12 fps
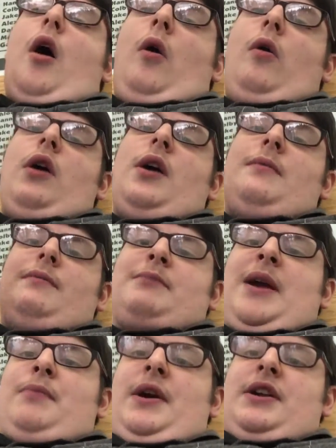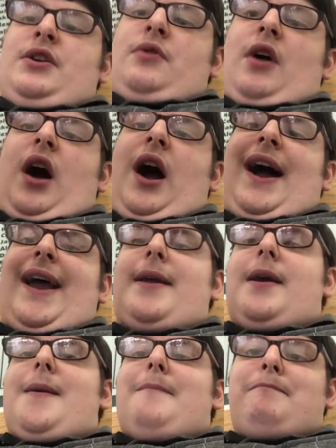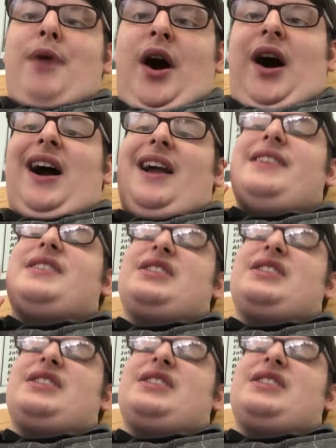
or my brand new iPod